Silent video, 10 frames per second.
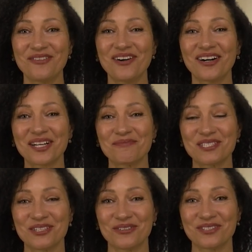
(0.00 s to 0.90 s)
Welcome
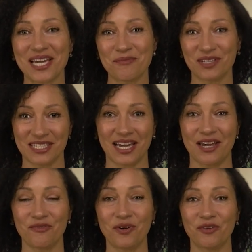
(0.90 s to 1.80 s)
to Time with
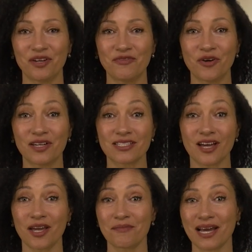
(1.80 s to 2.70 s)
Ty, where we focus
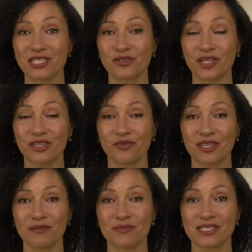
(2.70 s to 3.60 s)
on mastering the
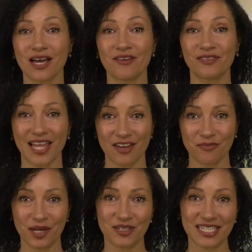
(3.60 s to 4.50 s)
rhythms of life,
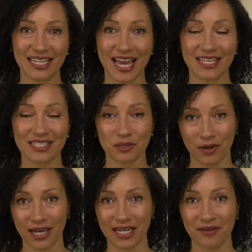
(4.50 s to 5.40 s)
parenting, and
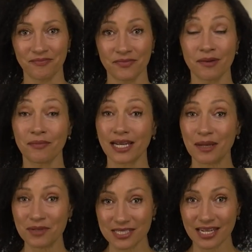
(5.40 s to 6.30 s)
sobriety. My
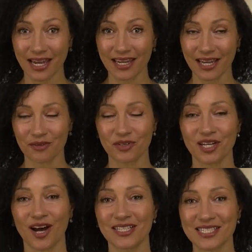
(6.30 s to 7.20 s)
name is Ty, and with
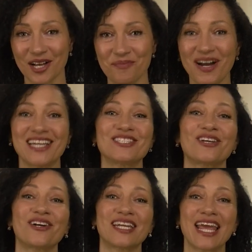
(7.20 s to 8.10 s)
God's help, I
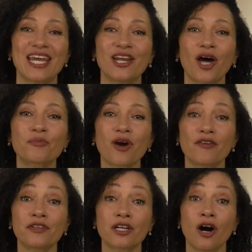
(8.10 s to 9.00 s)
started a
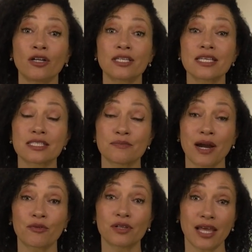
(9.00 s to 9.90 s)
nonprofit called
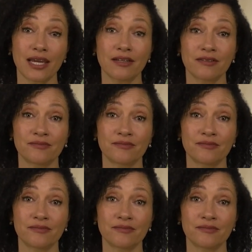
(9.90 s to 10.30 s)
Spiral Light.